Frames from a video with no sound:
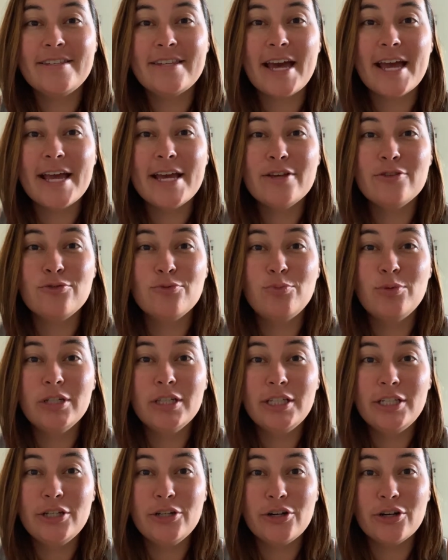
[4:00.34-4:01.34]
site is
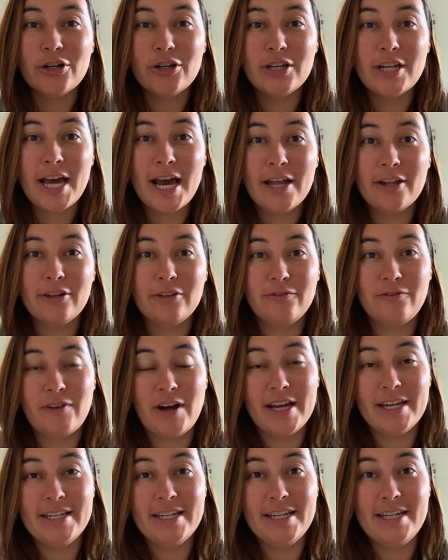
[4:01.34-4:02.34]
really good at
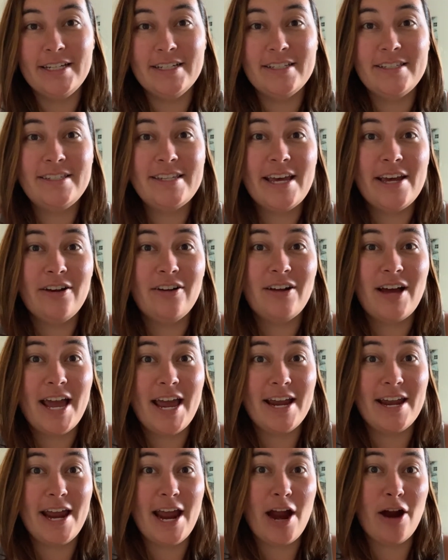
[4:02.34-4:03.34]
finding sale
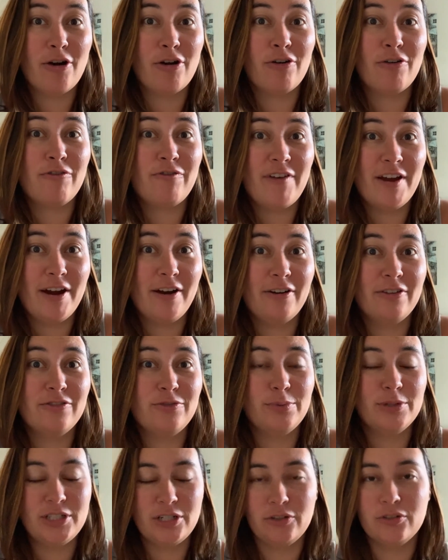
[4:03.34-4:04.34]
and error
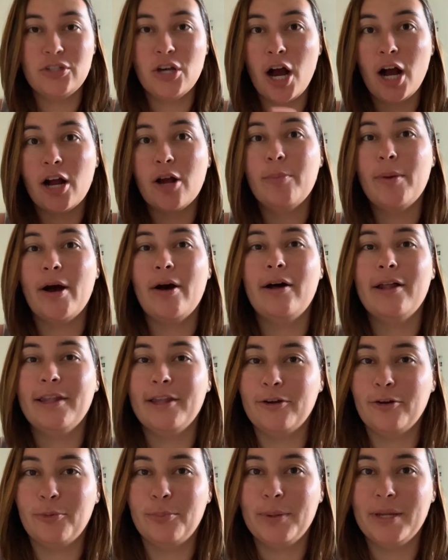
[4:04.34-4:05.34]
fares, which I'll talk about a
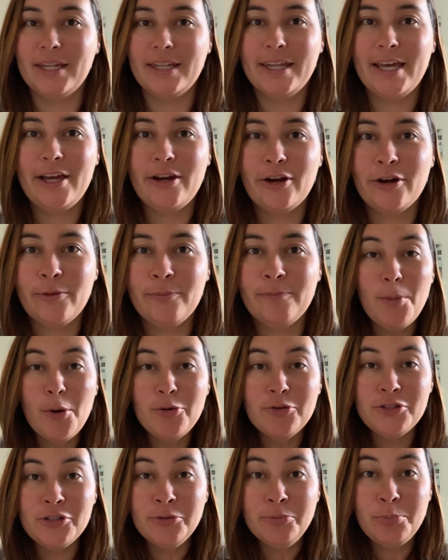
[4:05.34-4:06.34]
little bit later.
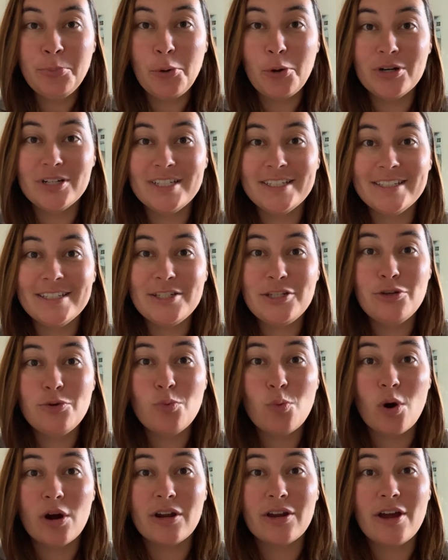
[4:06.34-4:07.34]
Most importantly, you
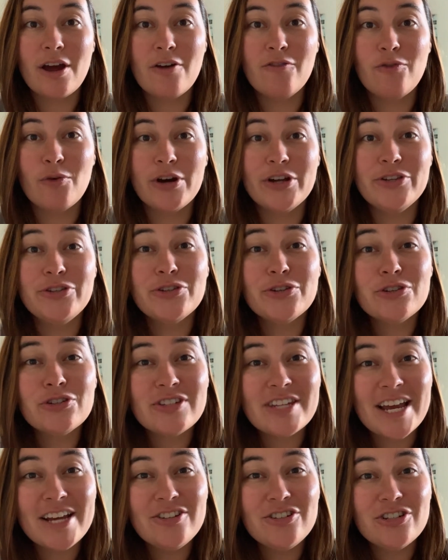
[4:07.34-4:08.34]
want to avoid search
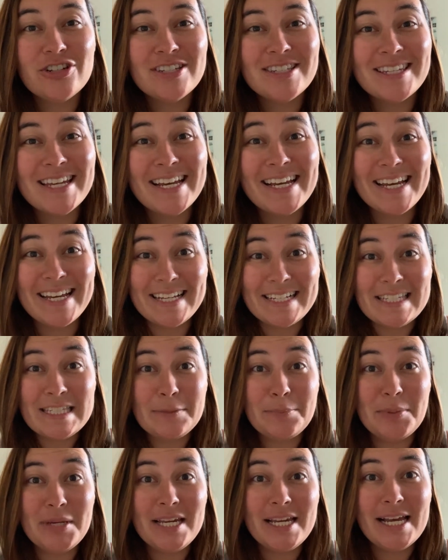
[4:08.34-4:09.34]
engines like
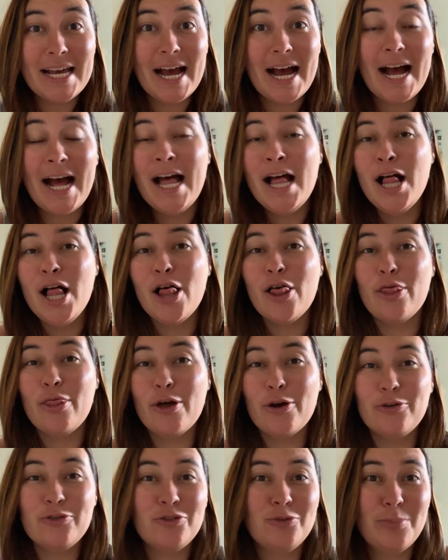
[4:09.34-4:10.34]
Expedia.
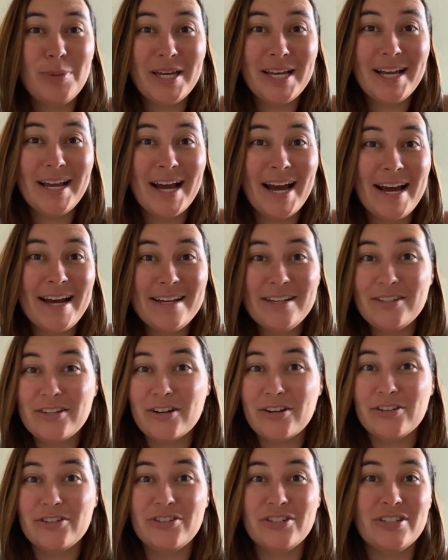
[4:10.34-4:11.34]
Those big guys
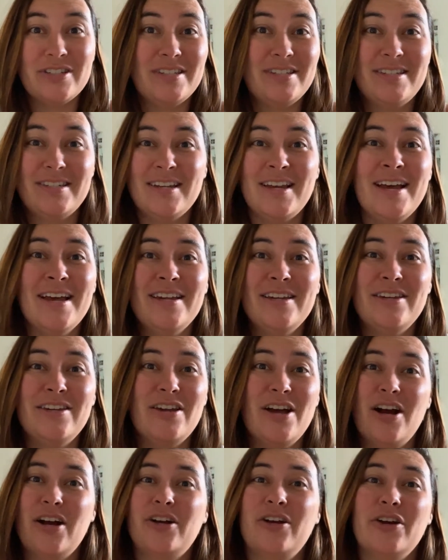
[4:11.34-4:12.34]
are just
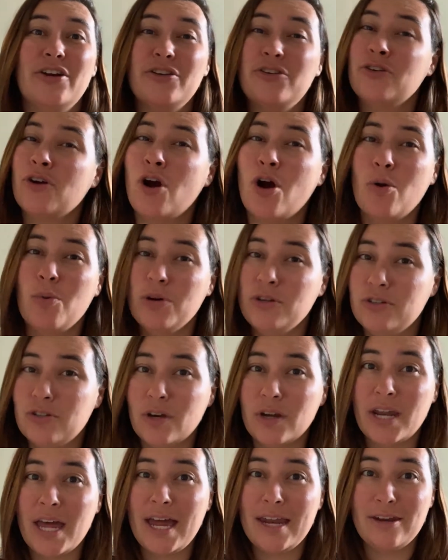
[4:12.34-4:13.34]
not good. You're always
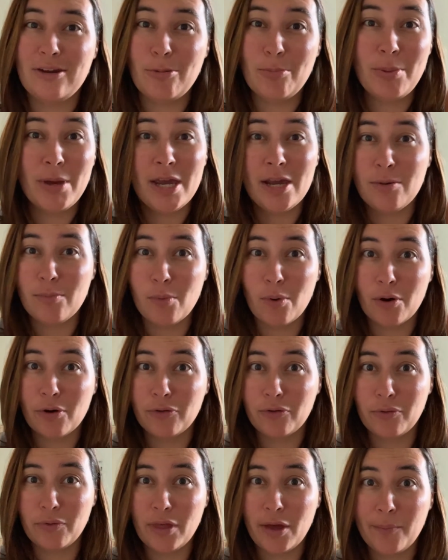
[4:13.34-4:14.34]
going to end up paying more
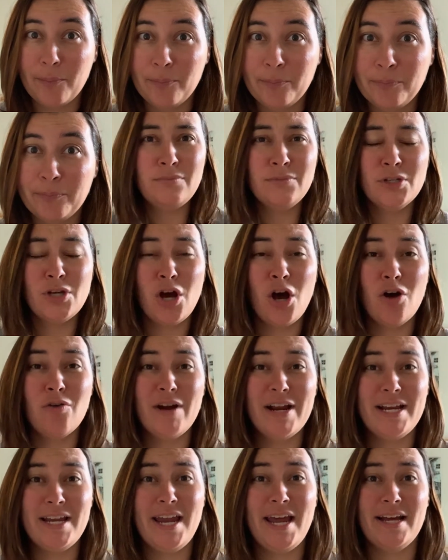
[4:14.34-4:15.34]
through them. All
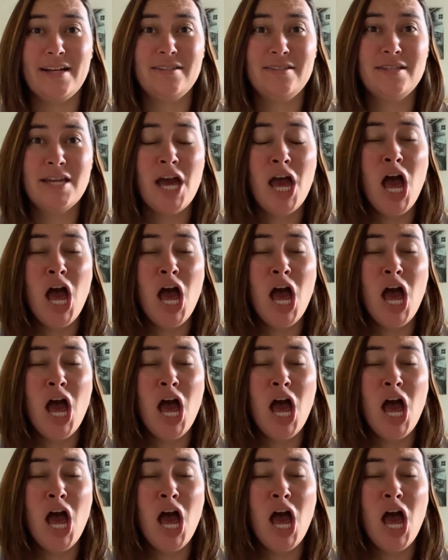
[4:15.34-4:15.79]
right, next,